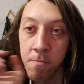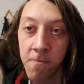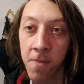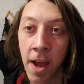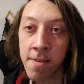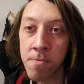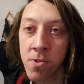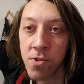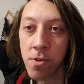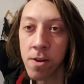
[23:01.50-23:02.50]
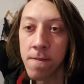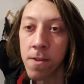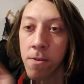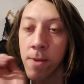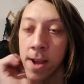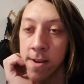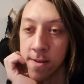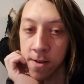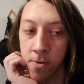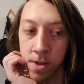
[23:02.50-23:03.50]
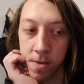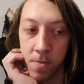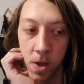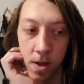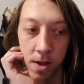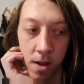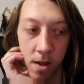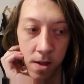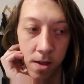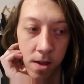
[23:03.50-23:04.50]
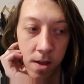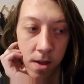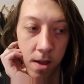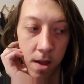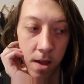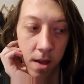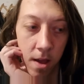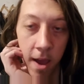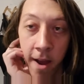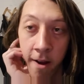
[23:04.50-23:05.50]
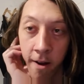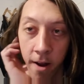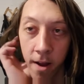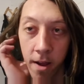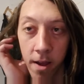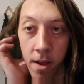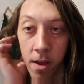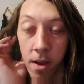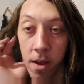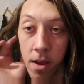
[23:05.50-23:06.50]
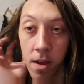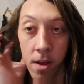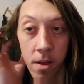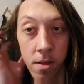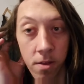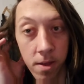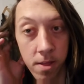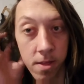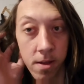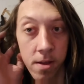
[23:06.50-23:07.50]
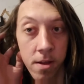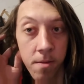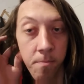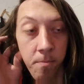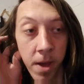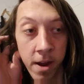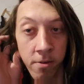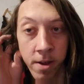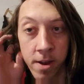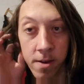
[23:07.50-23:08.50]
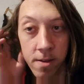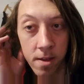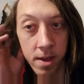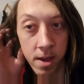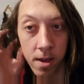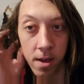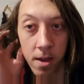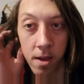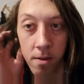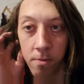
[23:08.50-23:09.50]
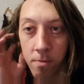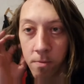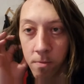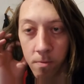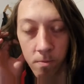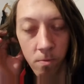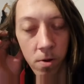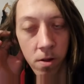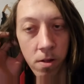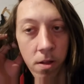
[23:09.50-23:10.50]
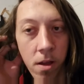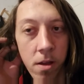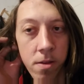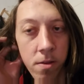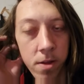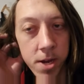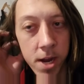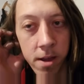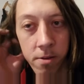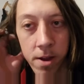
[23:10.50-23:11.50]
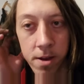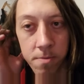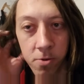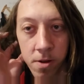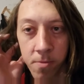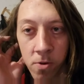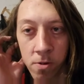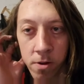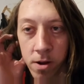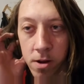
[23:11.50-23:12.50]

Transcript: vast majority of their range is going to be air. So like the betting range is like, well, so the checking range is pretty polar.